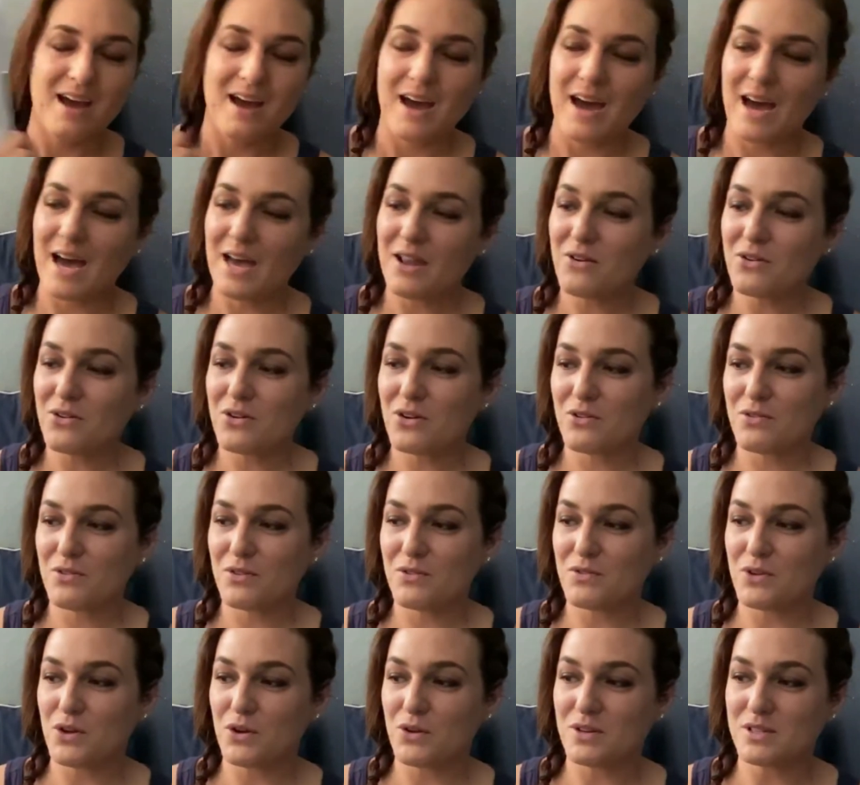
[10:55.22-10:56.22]
I don't know if
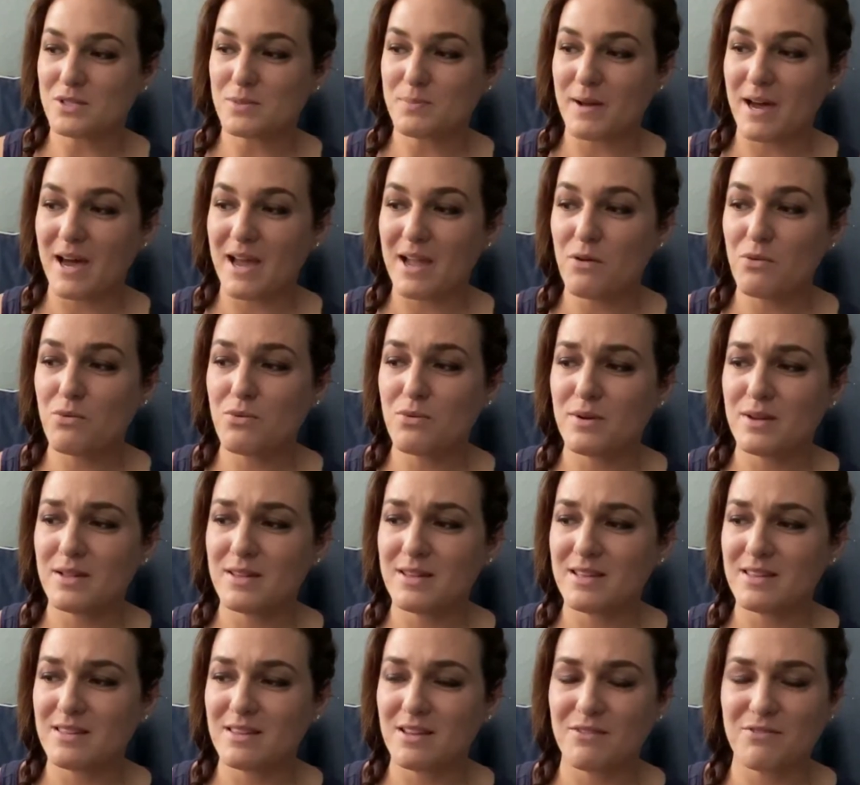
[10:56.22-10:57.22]
you've noticed, but I
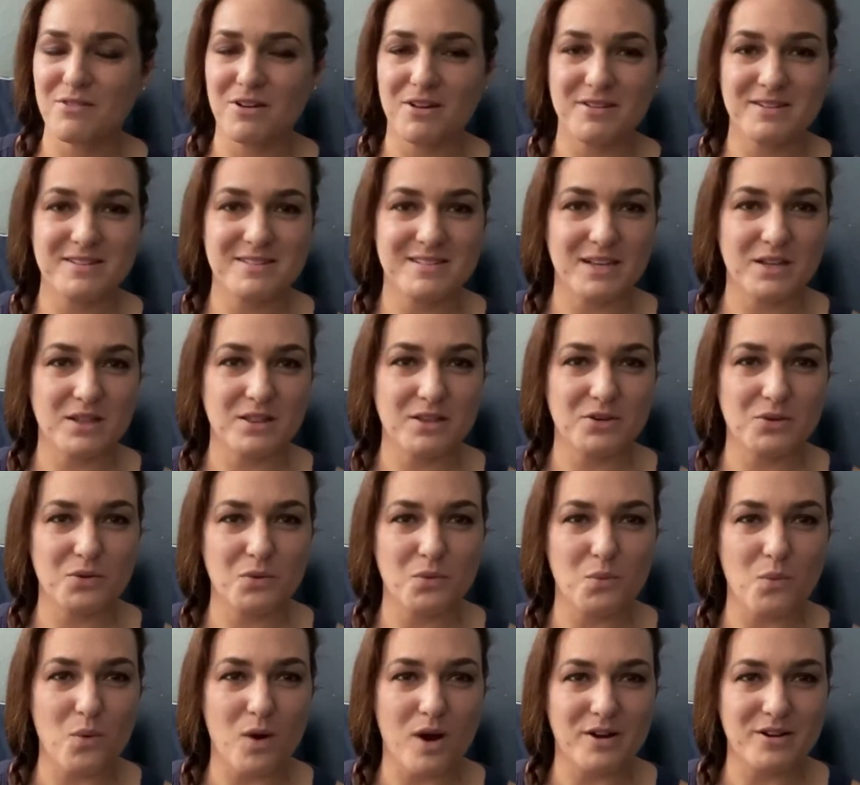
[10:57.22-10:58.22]
really love all these like little
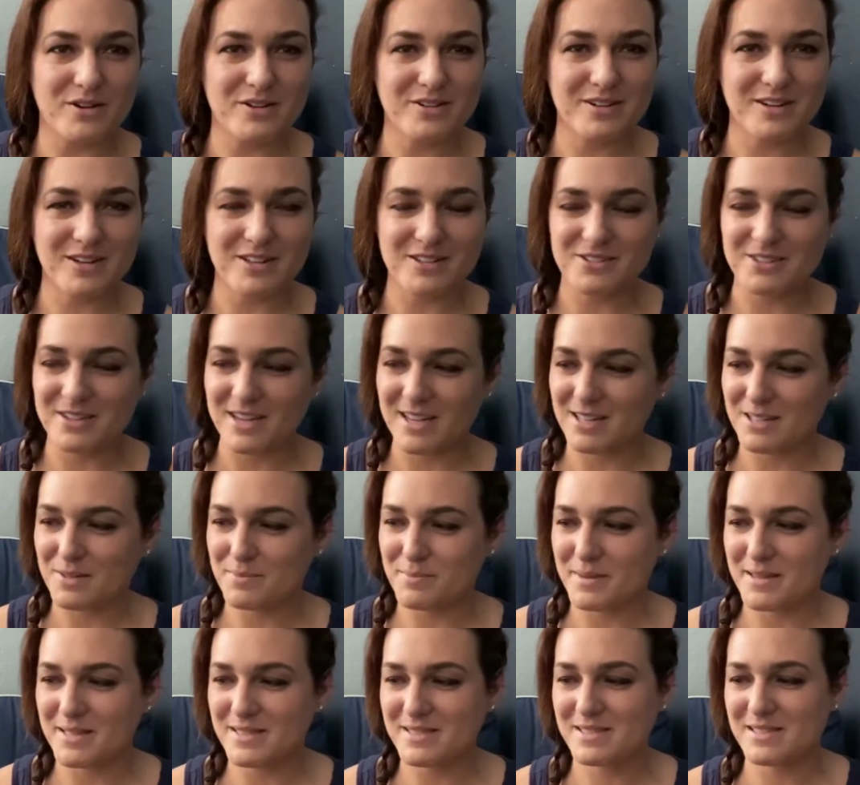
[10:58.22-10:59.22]
watercolor
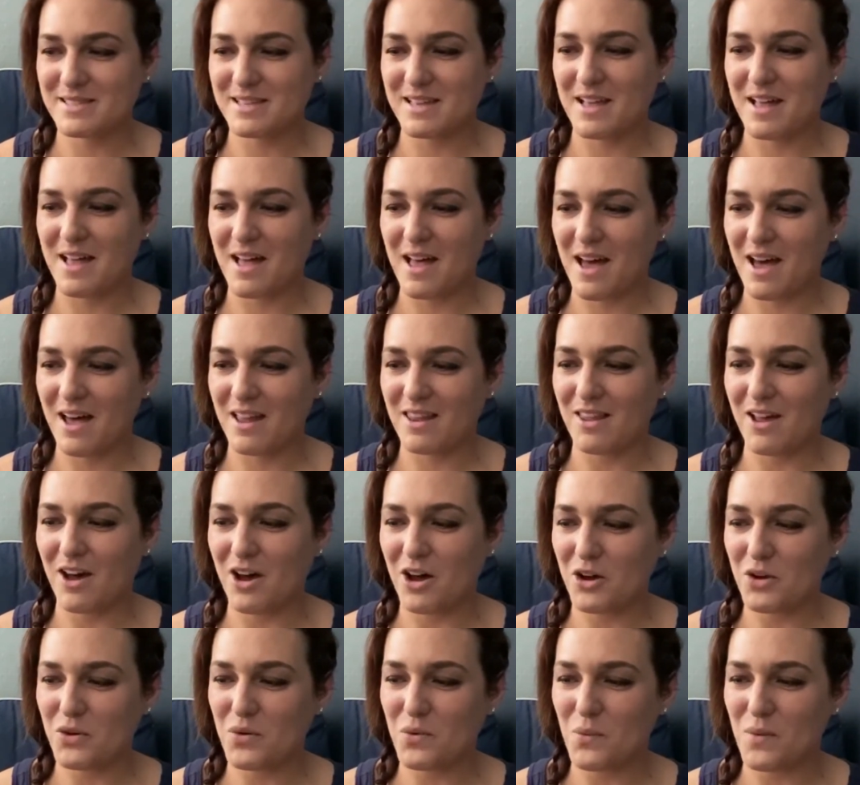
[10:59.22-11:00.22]
elements
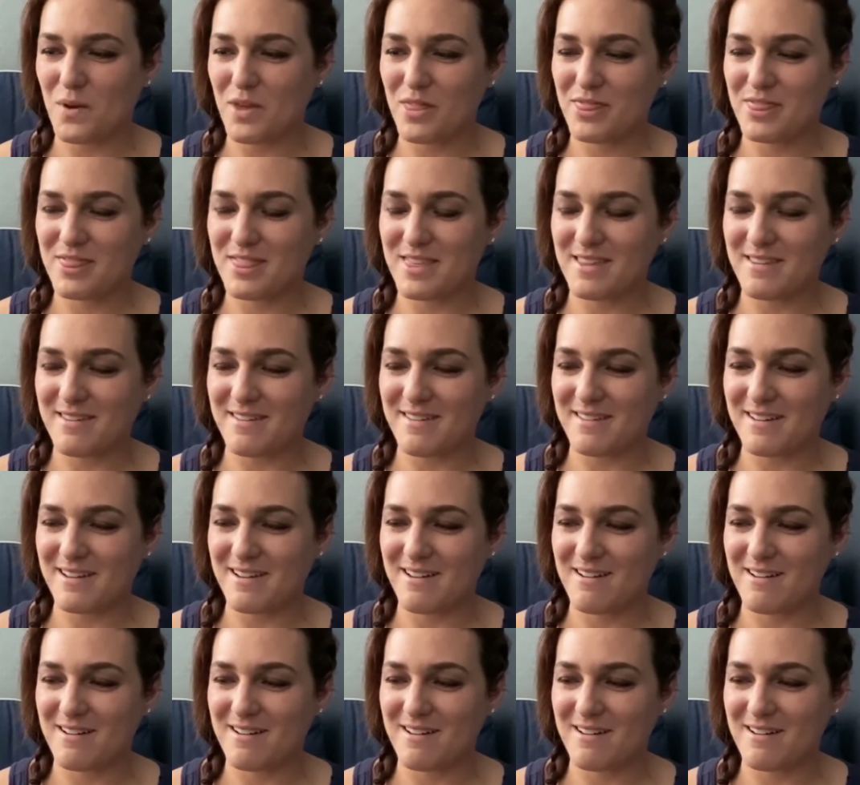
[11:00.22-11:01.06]
along with the